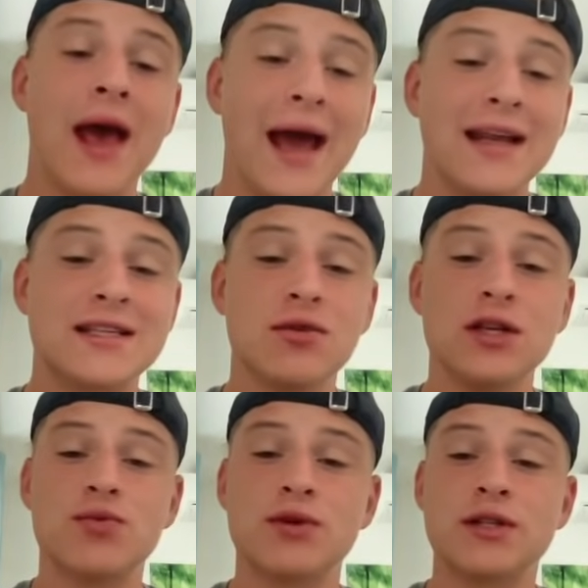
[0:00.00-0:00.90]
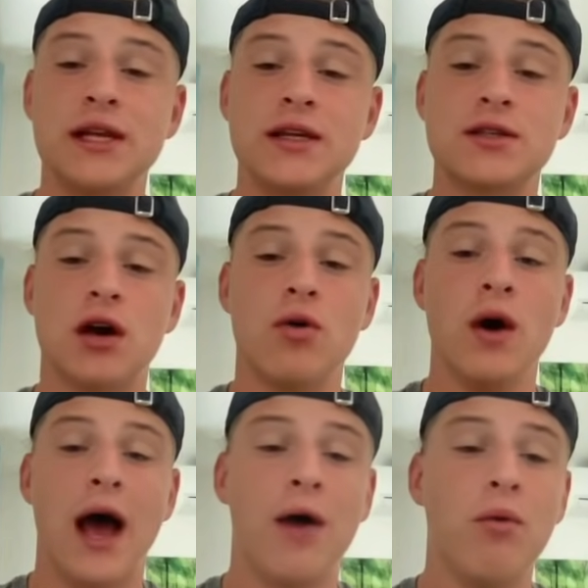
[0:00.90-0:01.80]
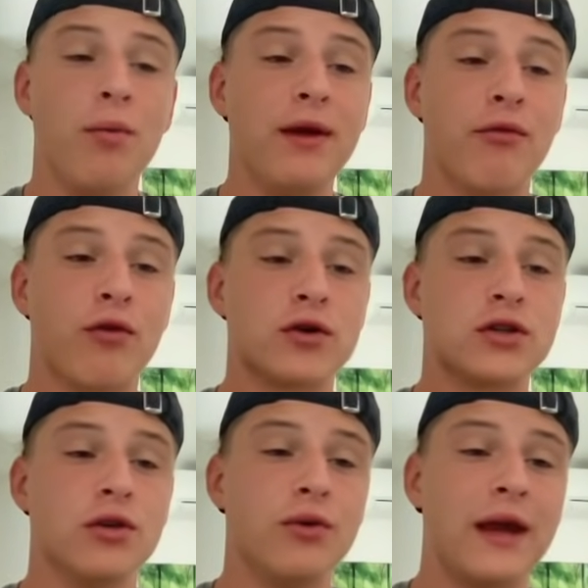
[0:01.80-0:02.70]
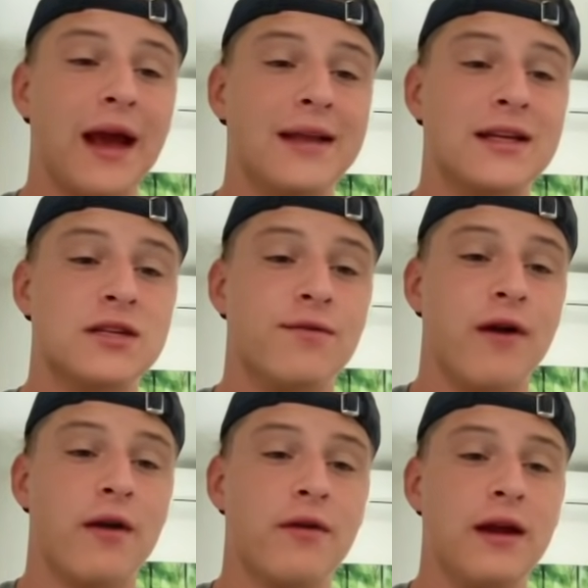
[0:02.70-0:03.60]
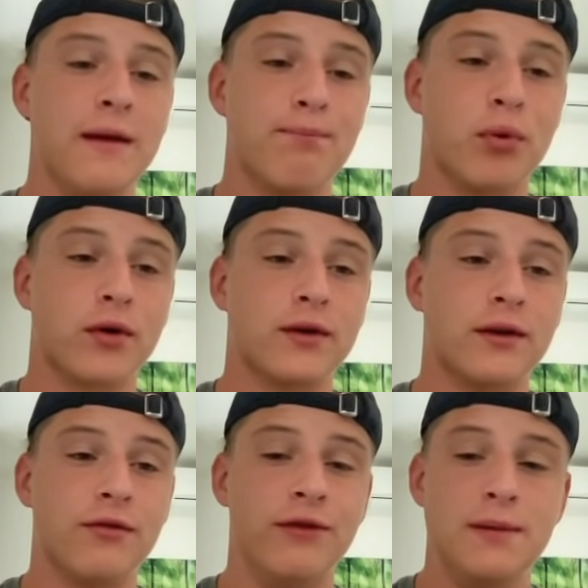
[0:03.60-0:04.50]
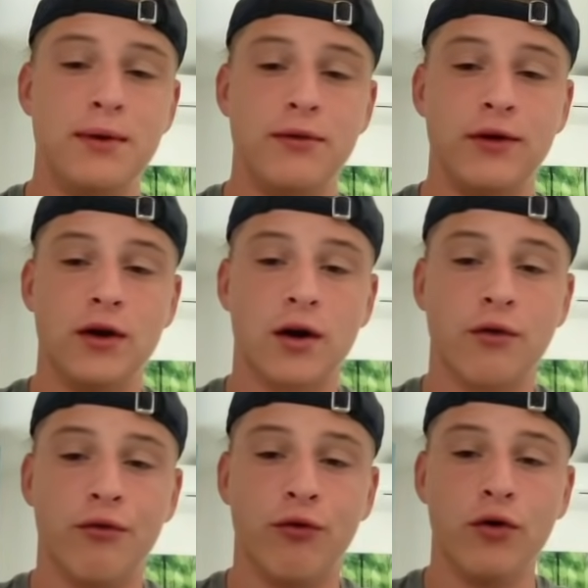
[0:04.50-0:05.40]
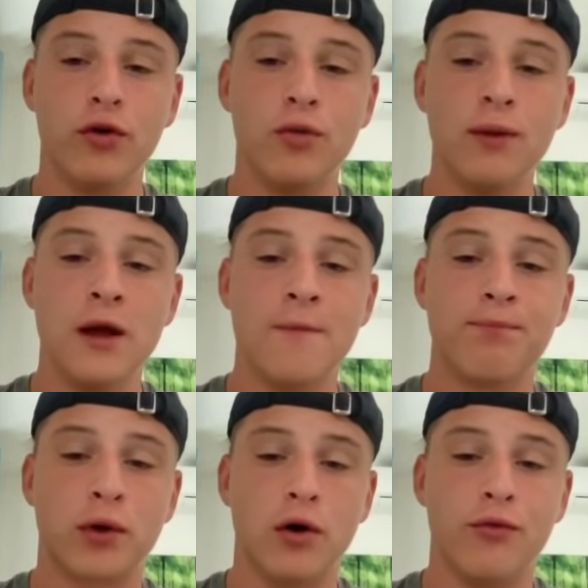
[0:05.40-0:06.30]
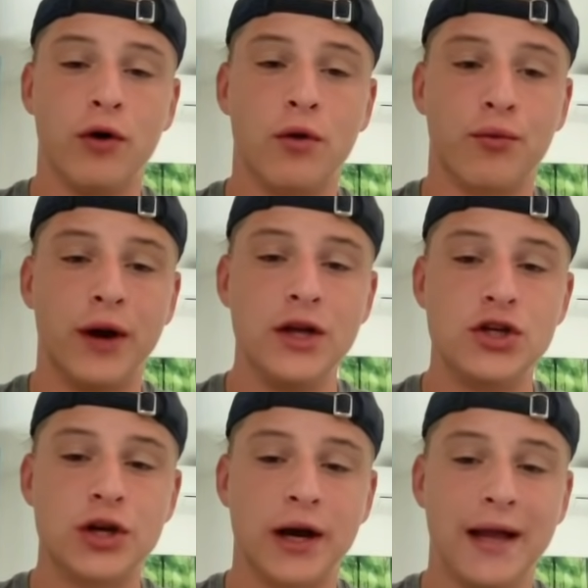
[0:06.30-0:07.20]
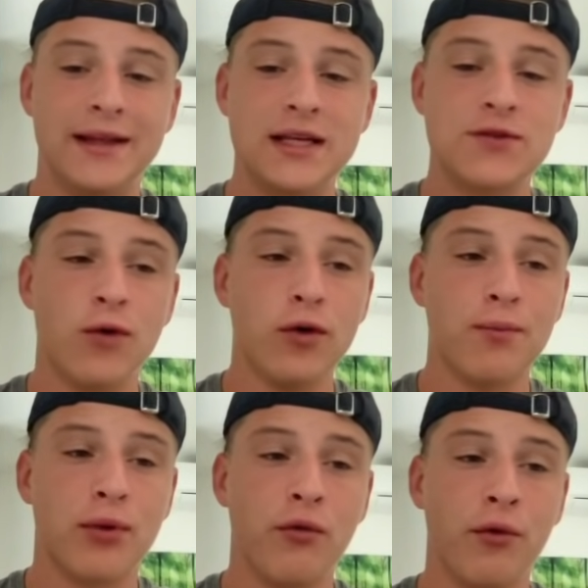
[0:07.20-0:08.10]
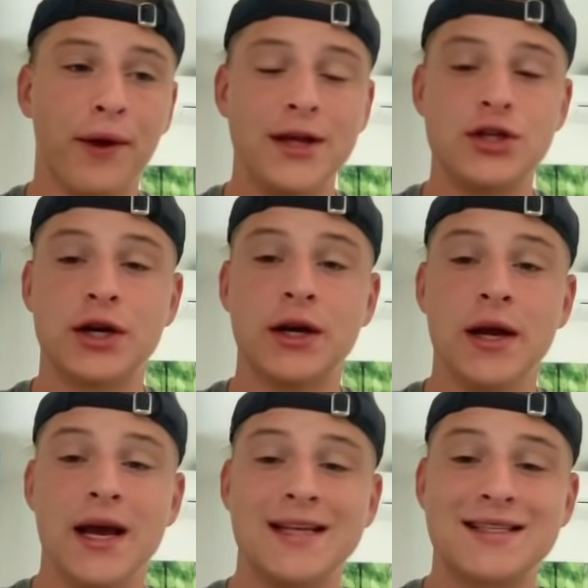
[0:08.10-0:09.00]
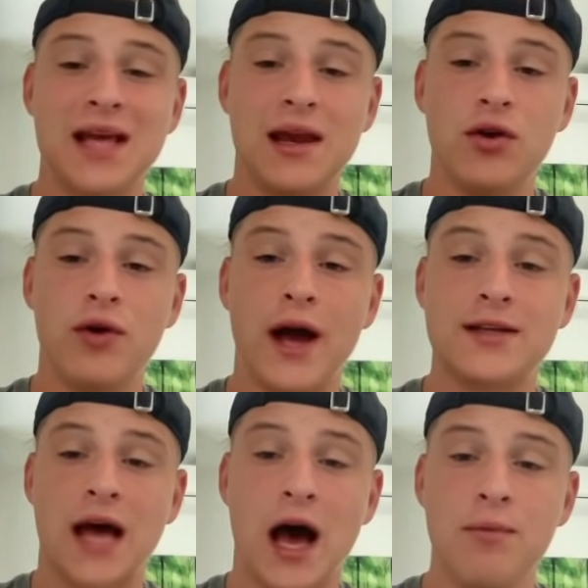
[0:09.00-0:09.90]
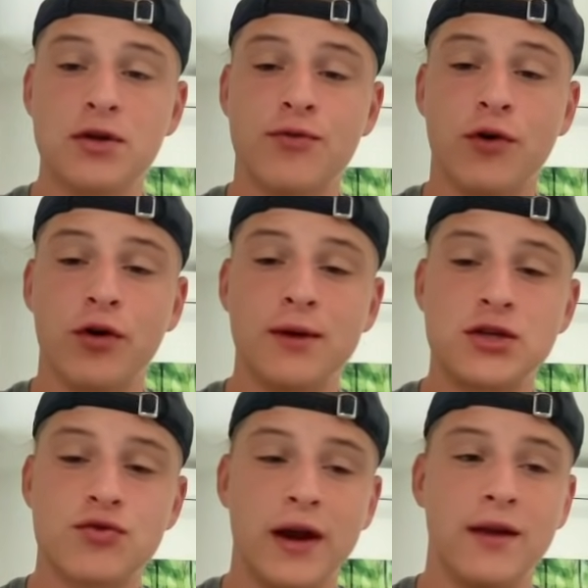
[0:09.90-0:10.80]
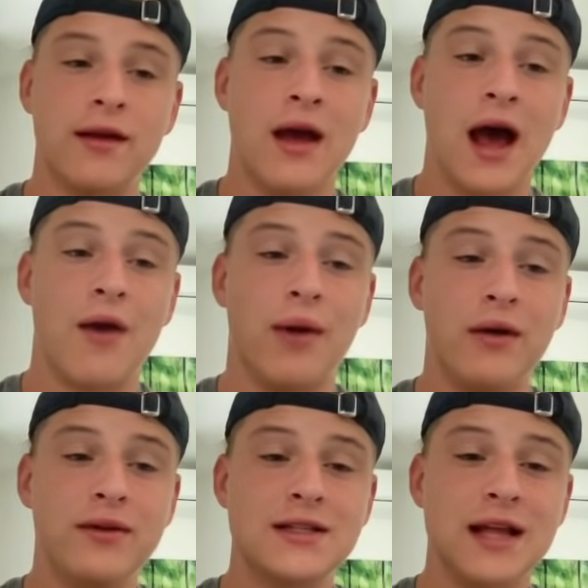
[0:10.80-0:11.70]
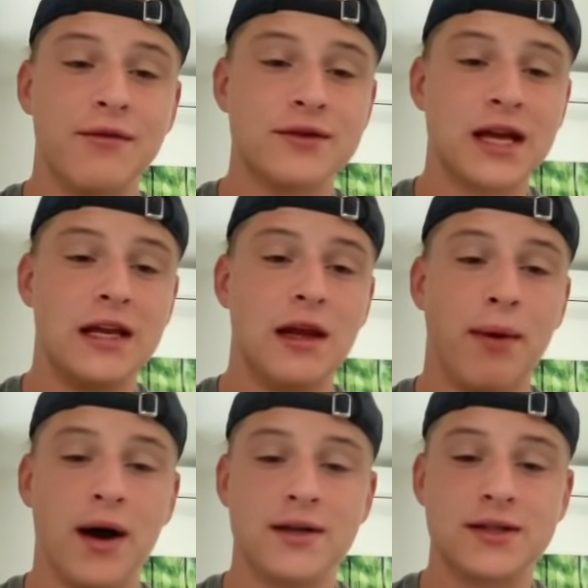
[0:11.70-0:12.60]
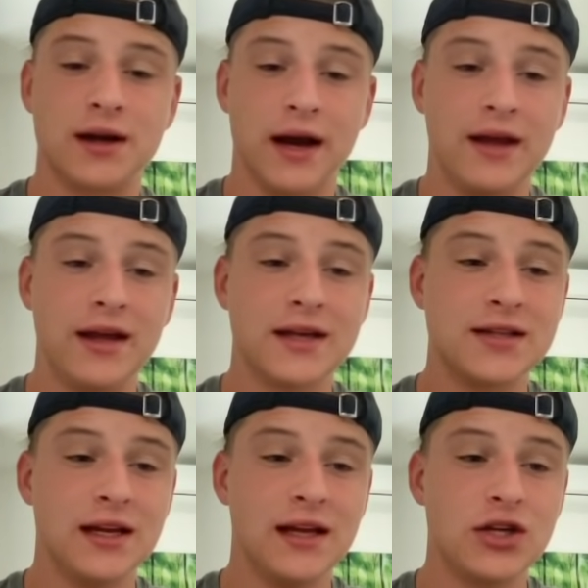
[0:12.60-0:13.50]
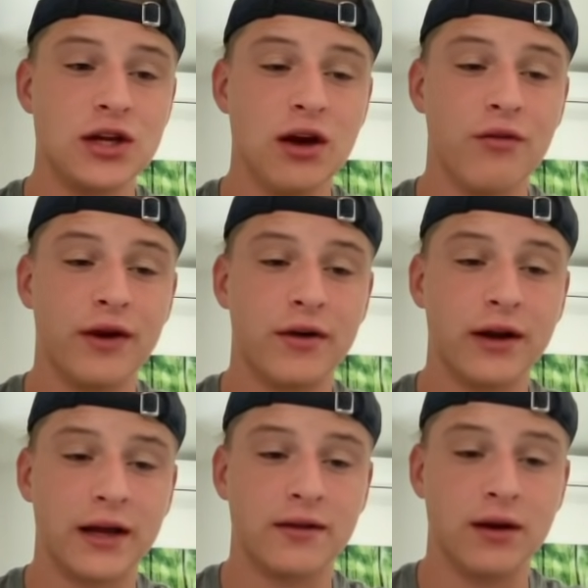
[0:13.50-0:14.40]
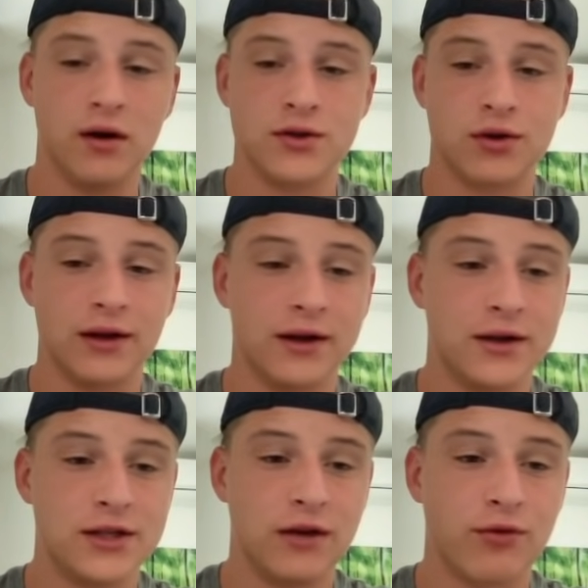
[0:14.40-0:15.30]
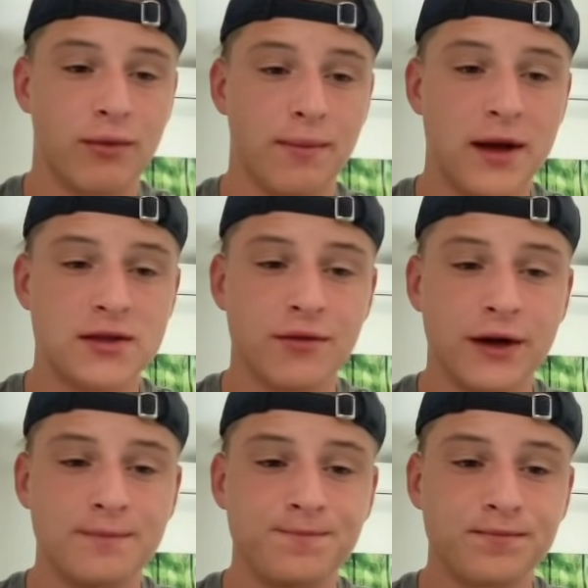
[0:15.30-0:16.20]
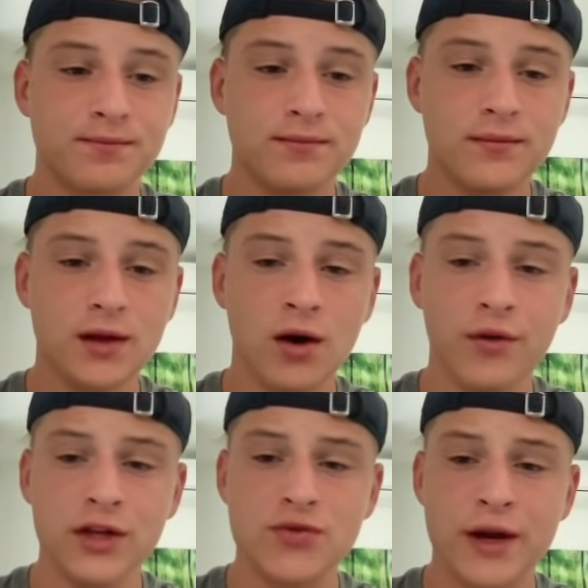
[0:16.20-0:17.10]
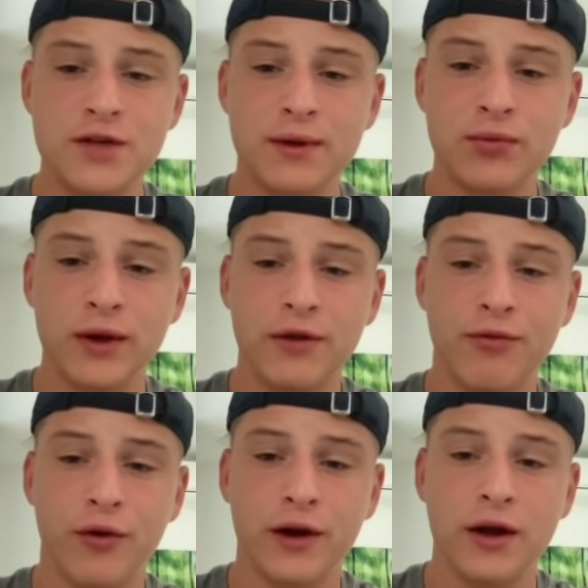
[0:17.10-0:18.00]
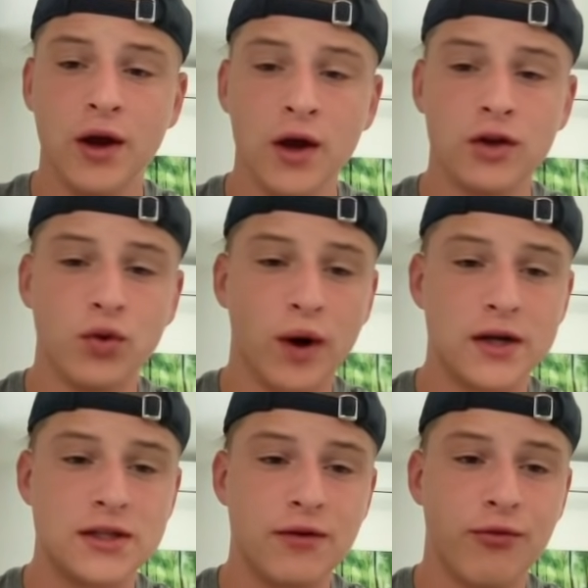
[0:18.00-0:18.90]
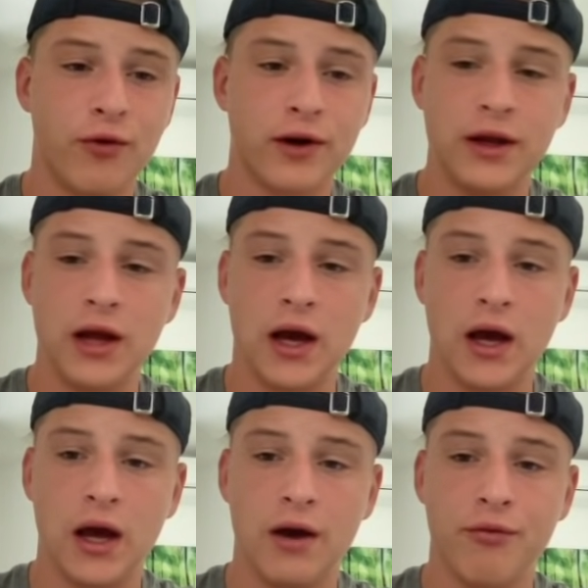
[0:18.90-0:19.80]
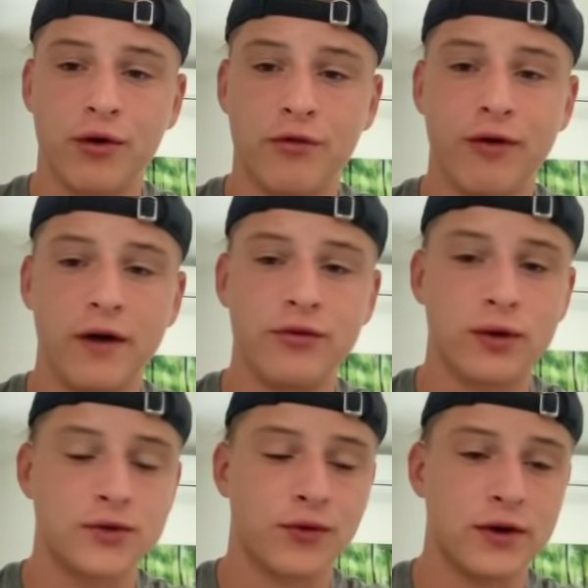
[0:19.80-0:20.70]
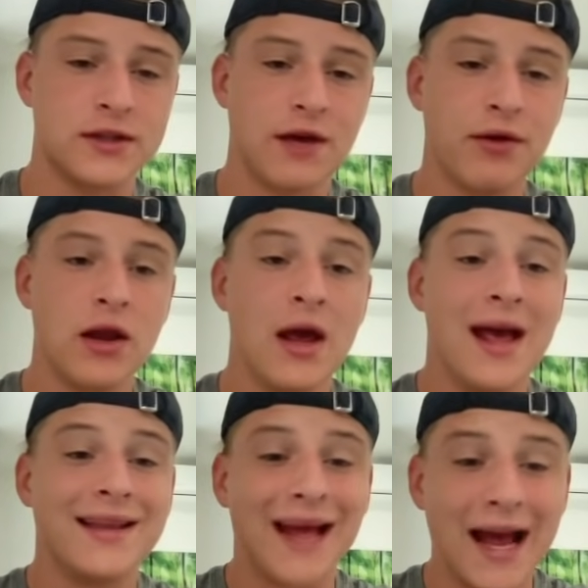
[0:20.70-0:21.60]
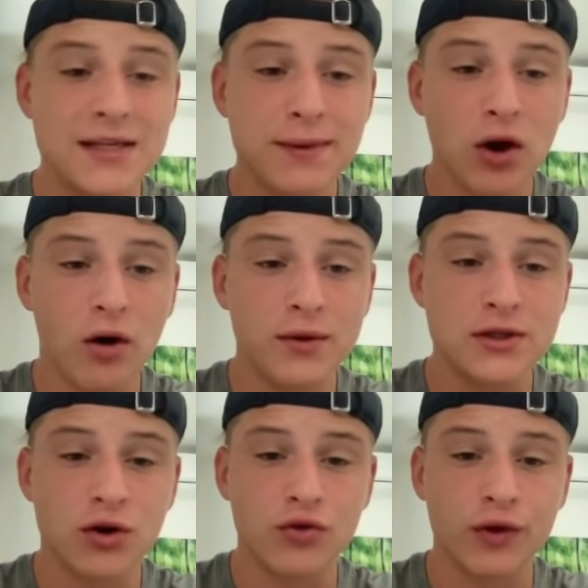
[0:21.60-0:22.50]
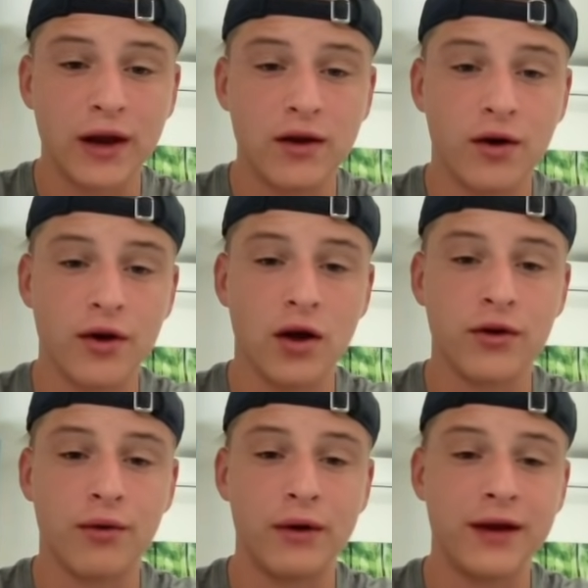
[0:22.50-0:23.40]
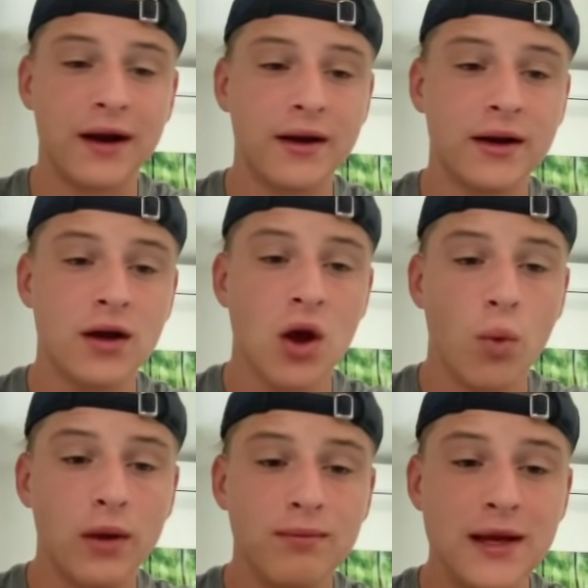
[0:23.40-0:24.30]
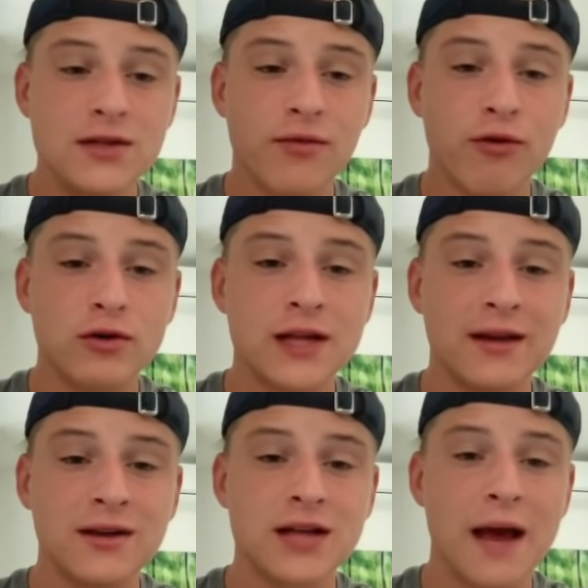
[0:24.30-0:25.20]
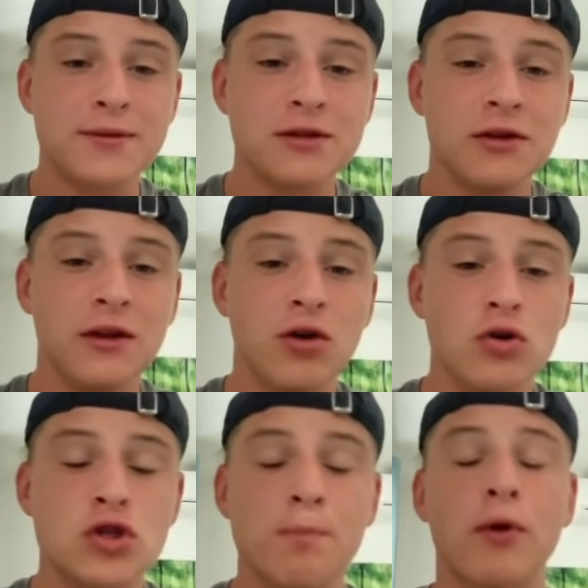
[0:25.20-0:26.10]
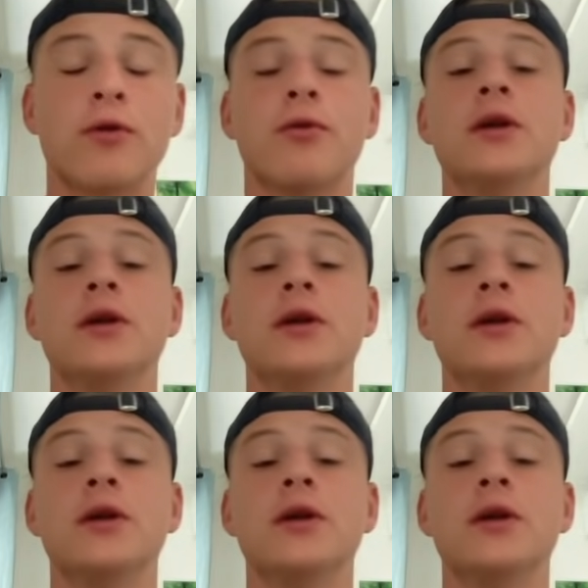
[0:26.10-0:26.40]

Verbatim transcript: And as soon as we're seeing so, I will be, of course, looking at this very important VPVR volume profile range here and this volume profile range here is telling you guys how much volume is traded around these levels in the past here and you can see literally over here you can also clearly see it from the past over here on this range between the 40 towards the 40 uh, 45 towards 47 there has been almost no training going on around there here what means of course that there's absolutely no support or